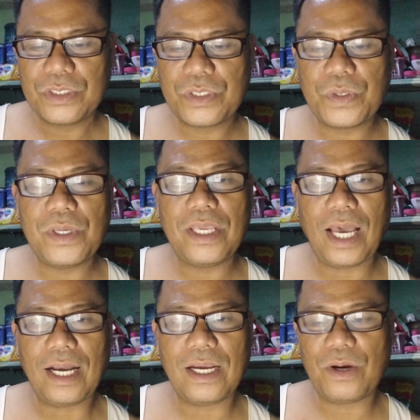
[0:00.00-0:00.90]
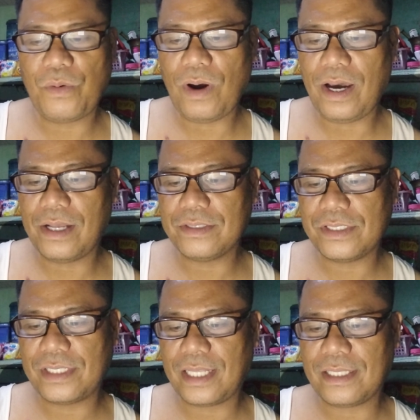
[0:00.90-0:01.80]
to younger ones
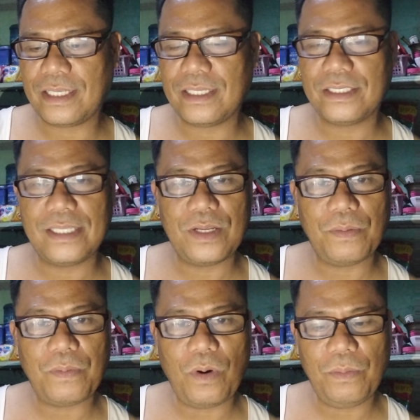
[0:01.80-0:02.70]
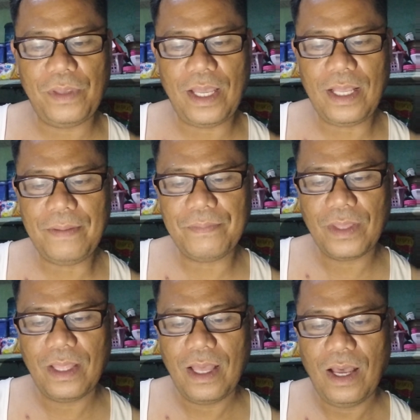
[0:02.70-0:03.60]
is that xenophobia,
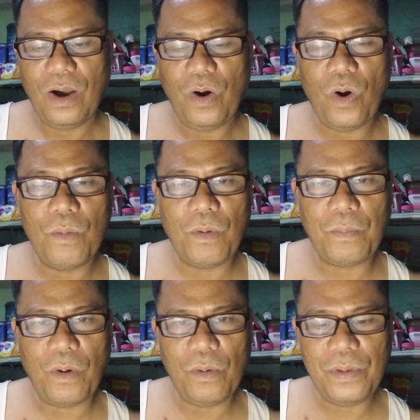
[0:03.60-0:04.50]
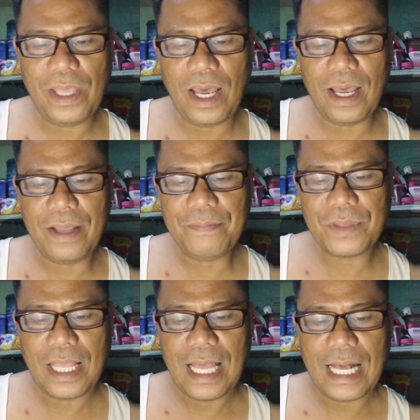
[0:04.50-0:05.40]
homophobia,
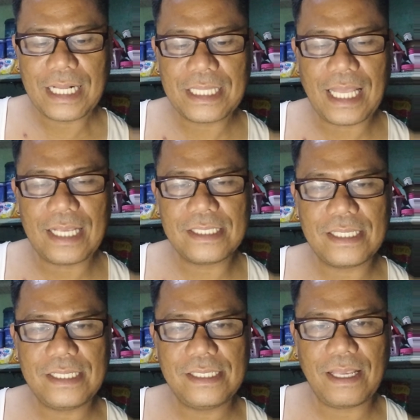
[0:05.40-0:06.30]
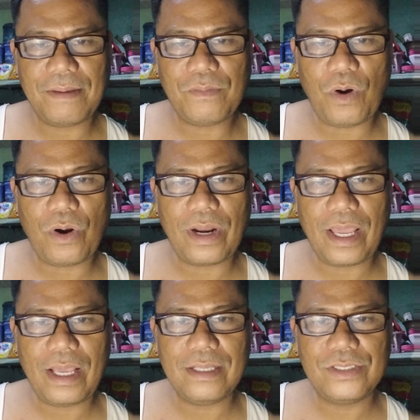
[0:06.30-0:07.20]
classism, or
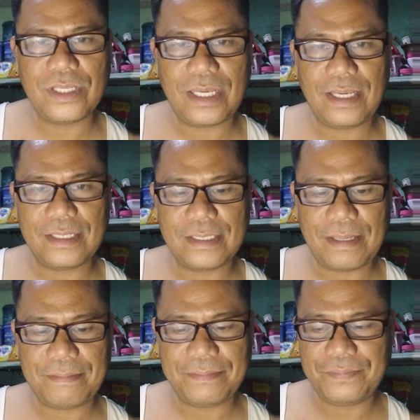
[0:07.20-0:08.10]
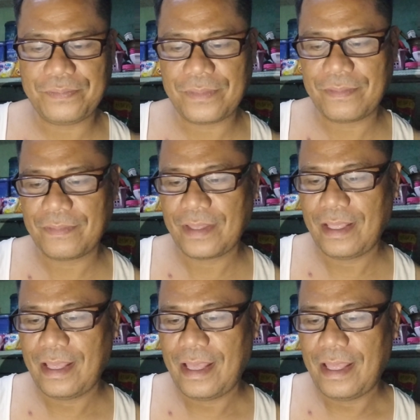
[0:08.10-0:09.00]
ageism.
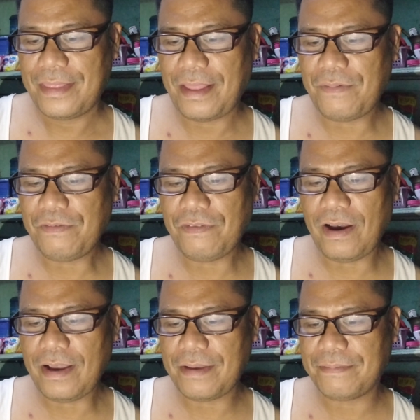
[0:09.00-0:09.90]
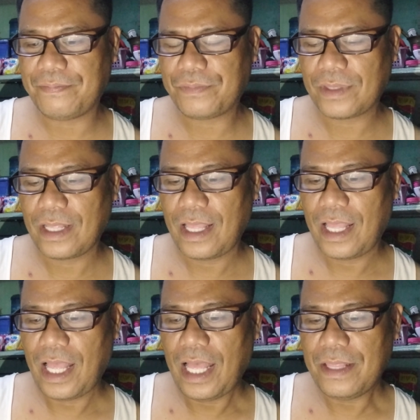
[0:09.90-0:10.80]
Number 5,
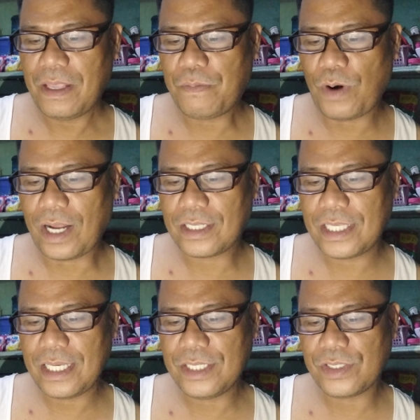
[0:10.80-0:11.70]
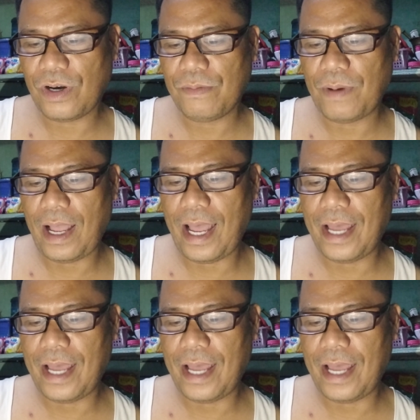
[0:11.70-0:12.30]
the practice of